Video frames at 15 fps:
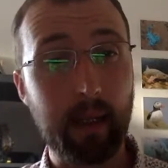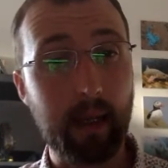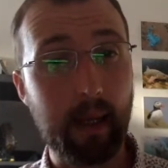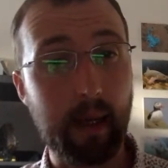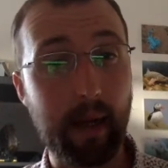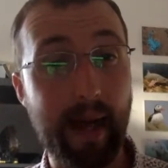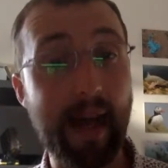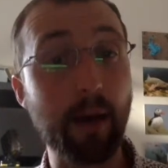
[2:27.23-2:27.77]

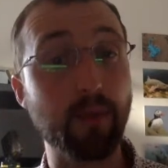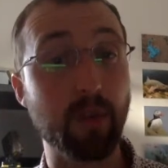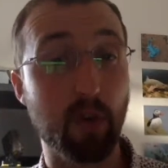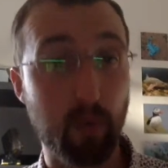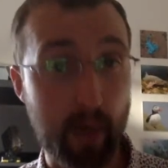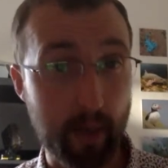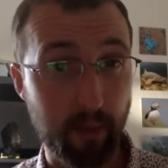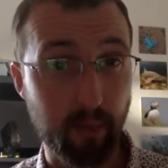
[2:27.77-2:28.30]
how to
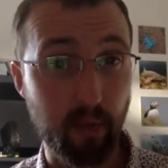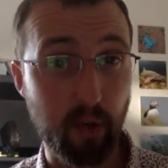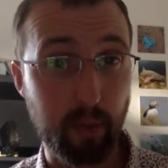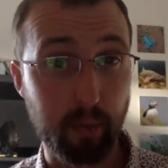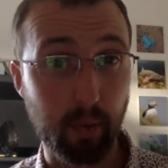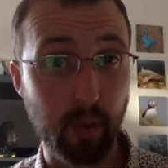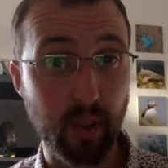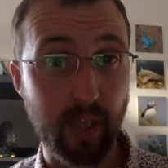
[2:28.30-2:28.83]
crowdfund a
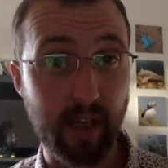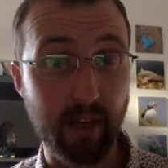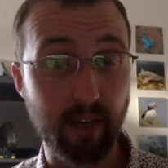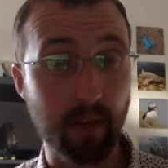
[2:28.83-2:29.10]
project.